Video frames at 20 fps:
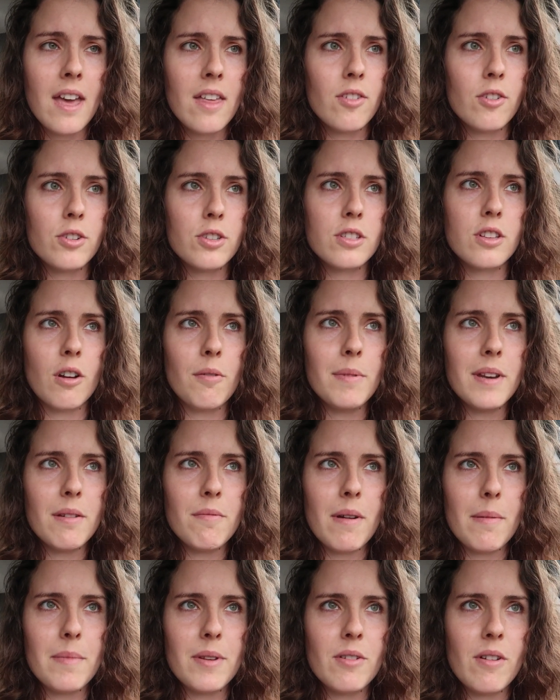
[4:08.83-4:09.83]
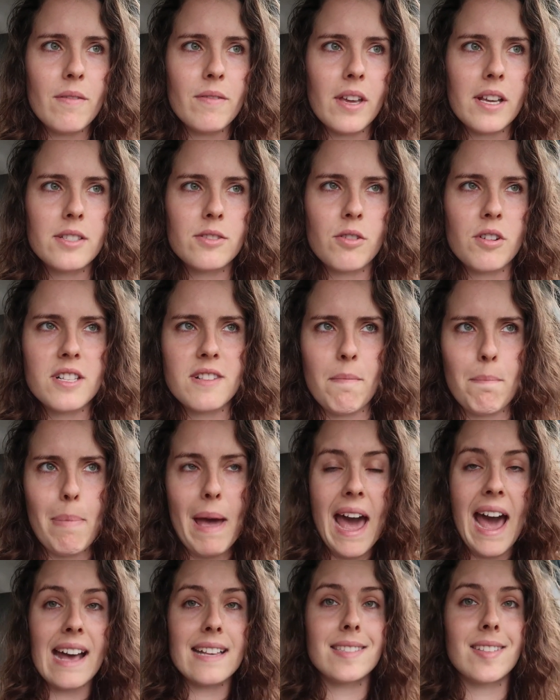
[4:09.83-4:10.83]
There's so many women who have like stories of
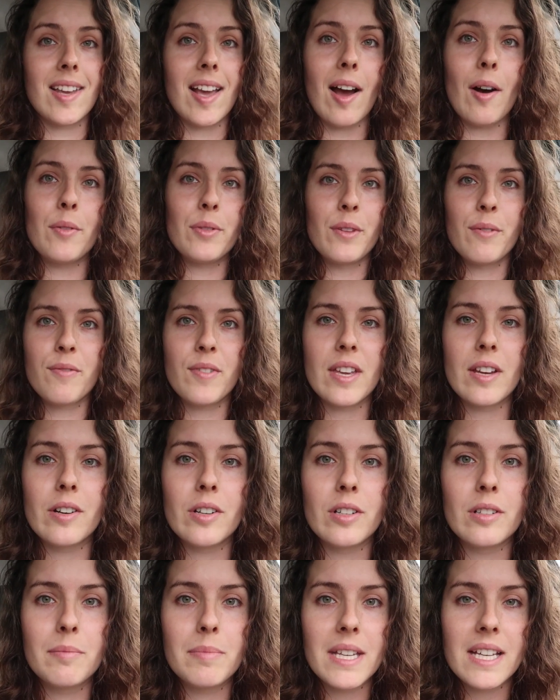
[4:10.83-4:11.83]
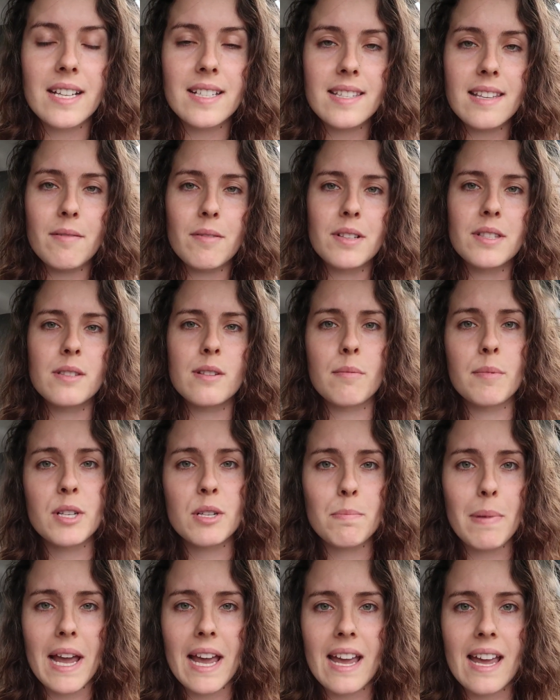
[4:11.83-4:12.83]
passing out in the field because they were in so
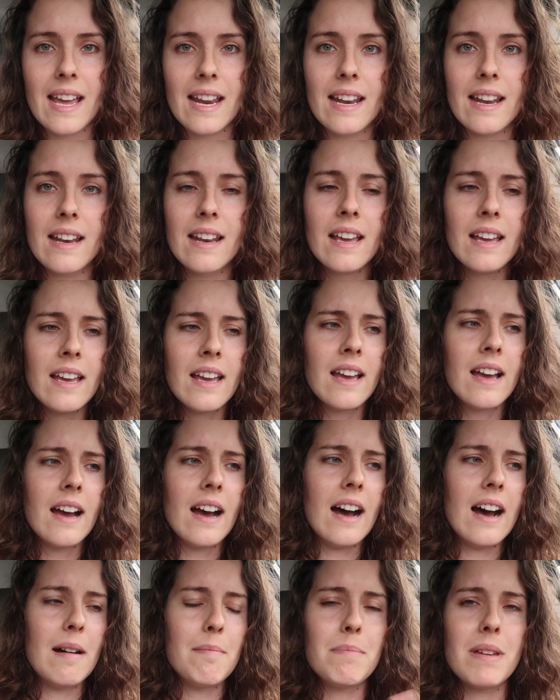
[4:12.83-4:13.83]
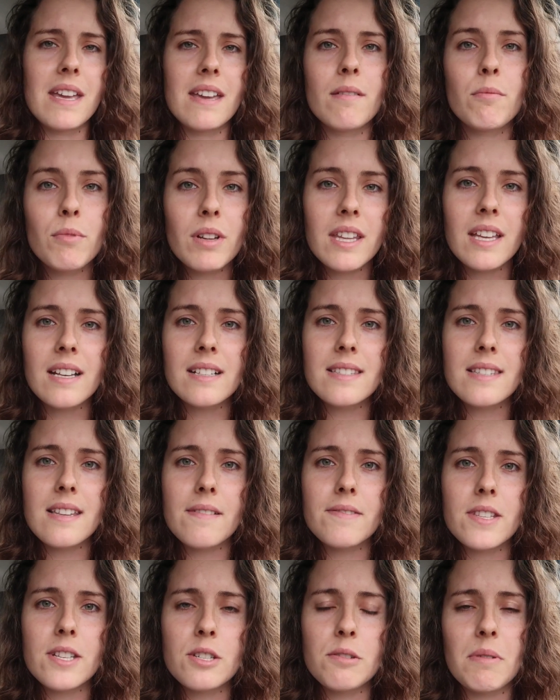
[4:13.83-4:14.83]
much pain and um, being in really
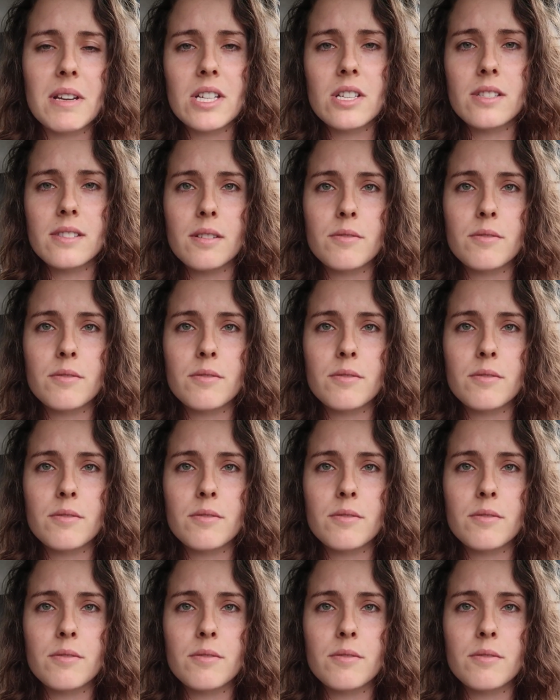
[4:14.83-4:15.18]
unsafe situations.